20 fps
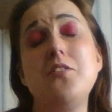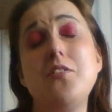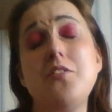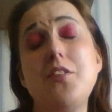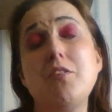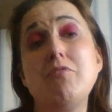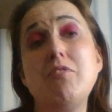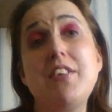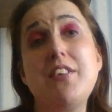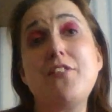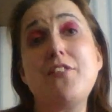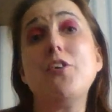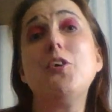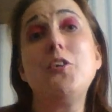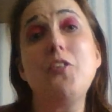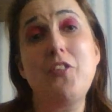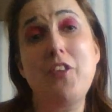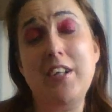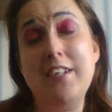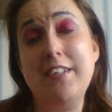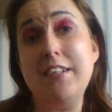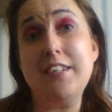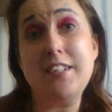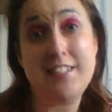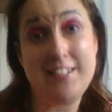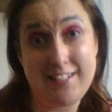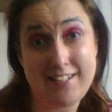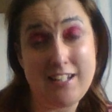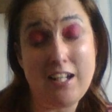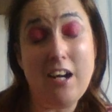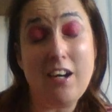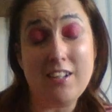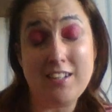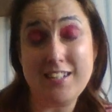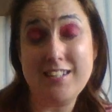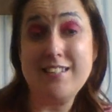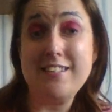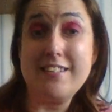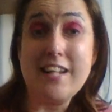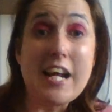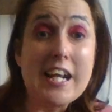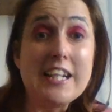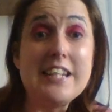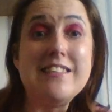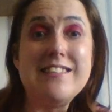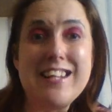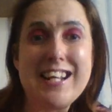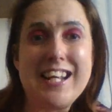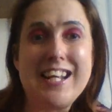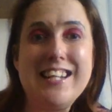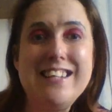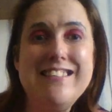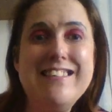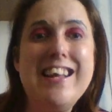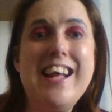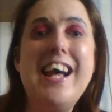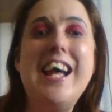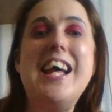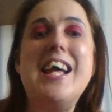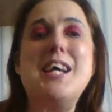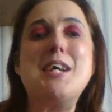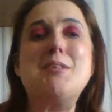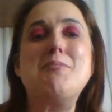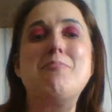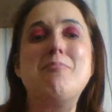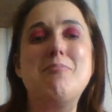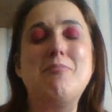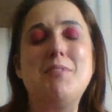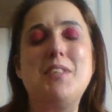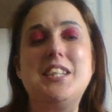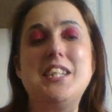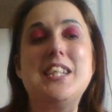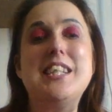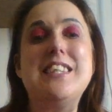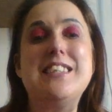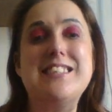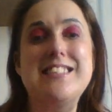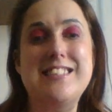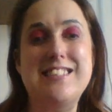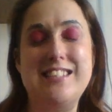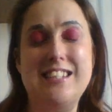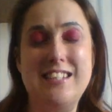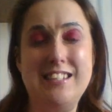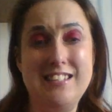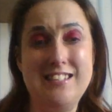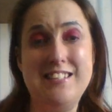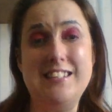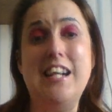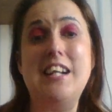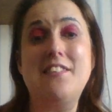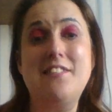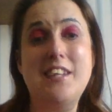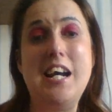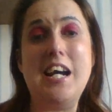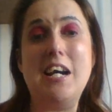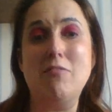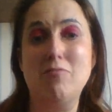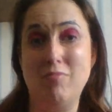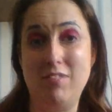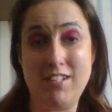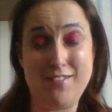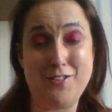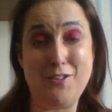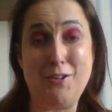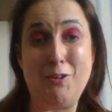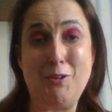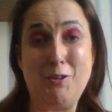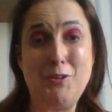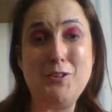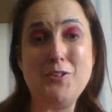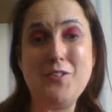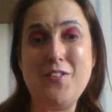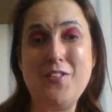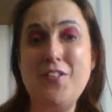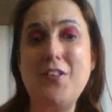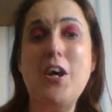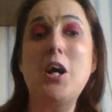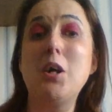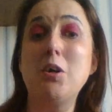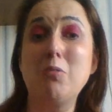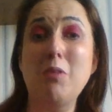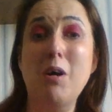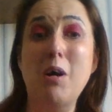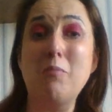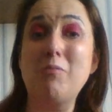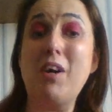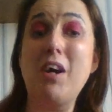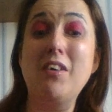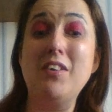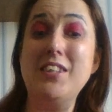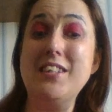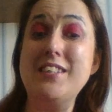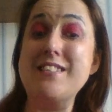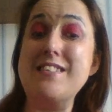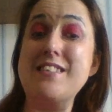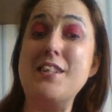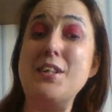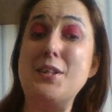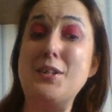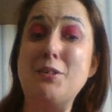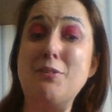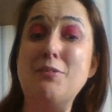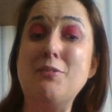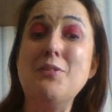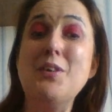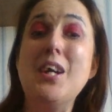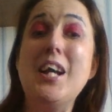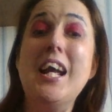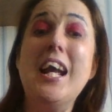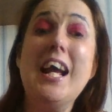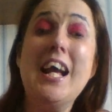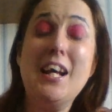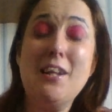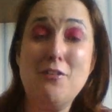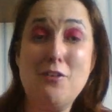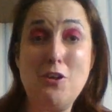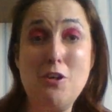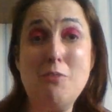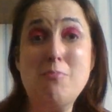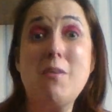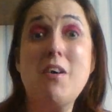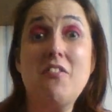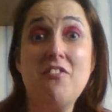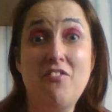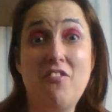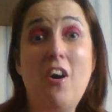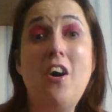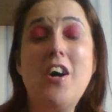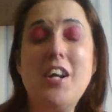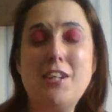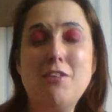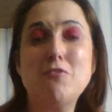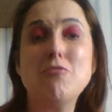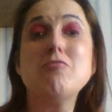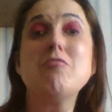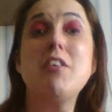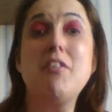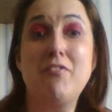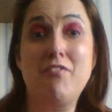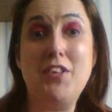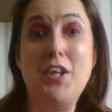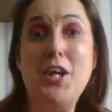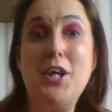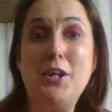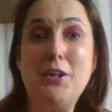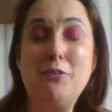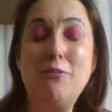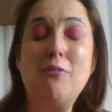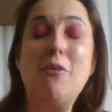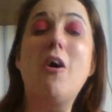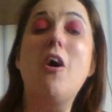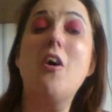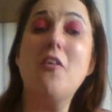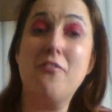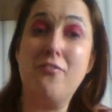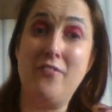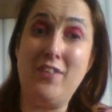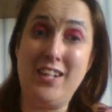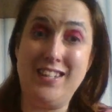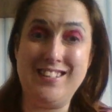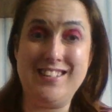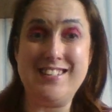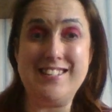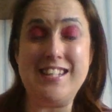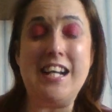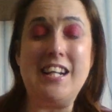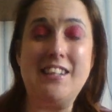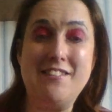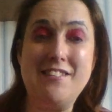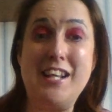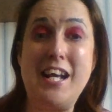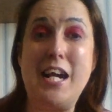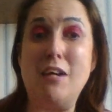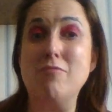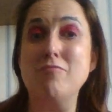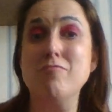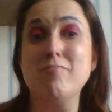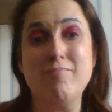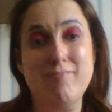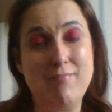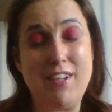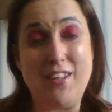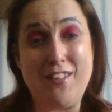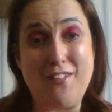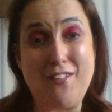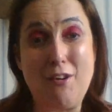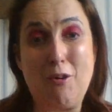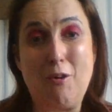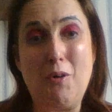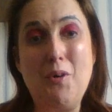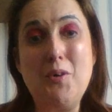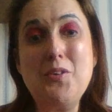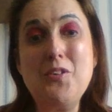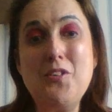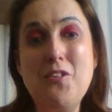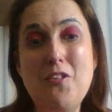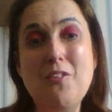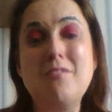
the resort that I, I stayed in, um, which is Sandown Resort. So I'm going to do my final review of Sandown Resort.